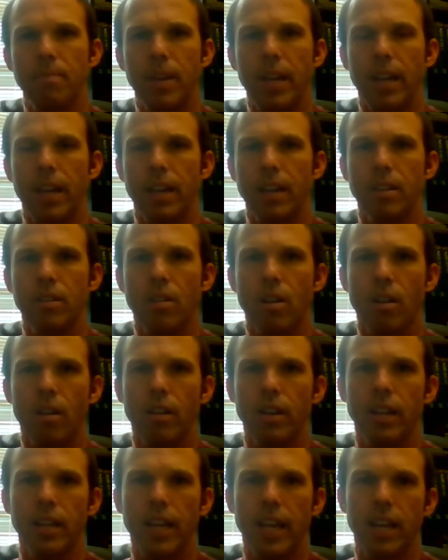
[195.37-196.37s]
and
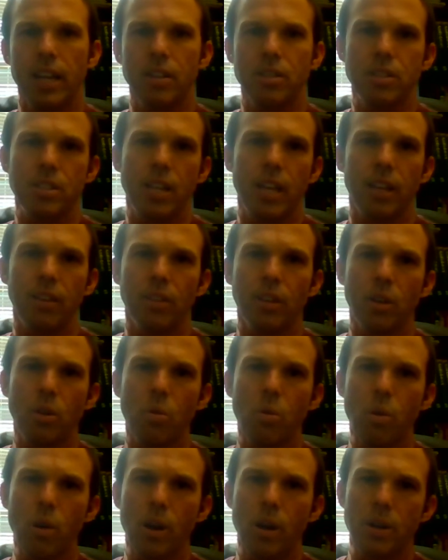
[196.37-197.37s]
are engaged in the
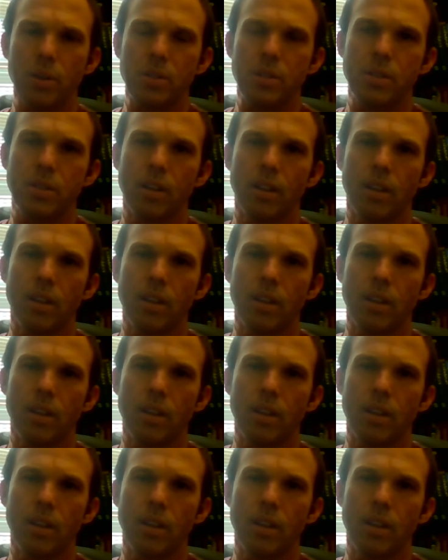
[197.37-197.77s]
course.